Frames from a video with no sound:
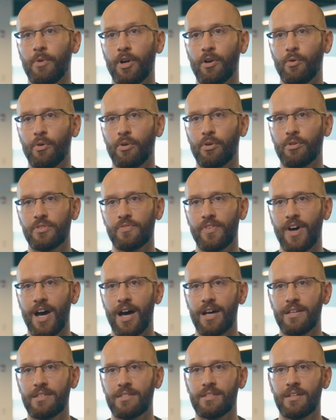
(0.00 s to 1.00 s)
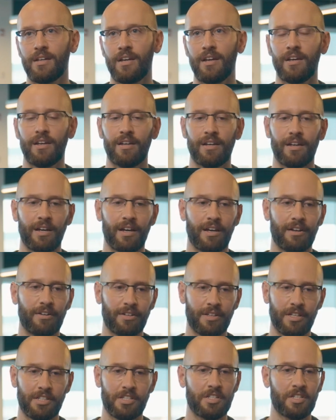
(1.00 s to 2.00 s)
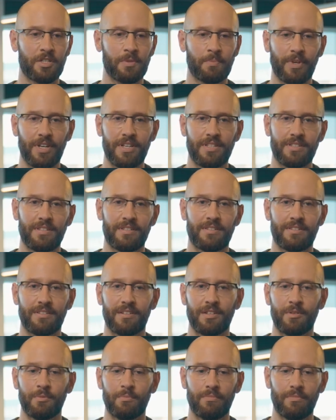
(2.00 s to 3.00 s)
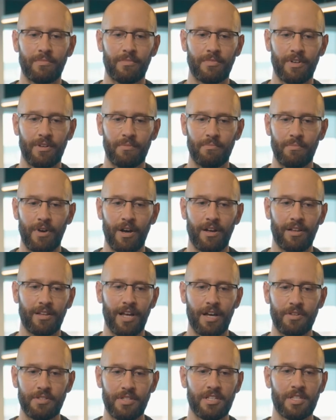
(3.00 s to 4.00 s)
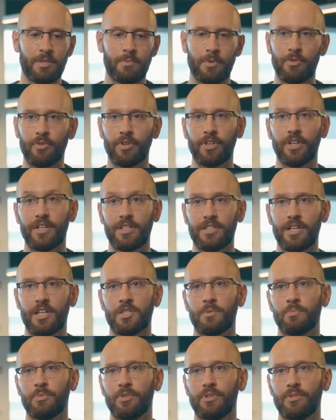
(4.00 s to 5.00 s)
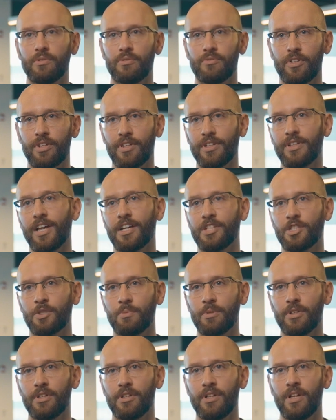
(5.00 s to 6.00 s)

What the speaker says: orders fast, and our kitchen display system allows things to be really accessible, very legible,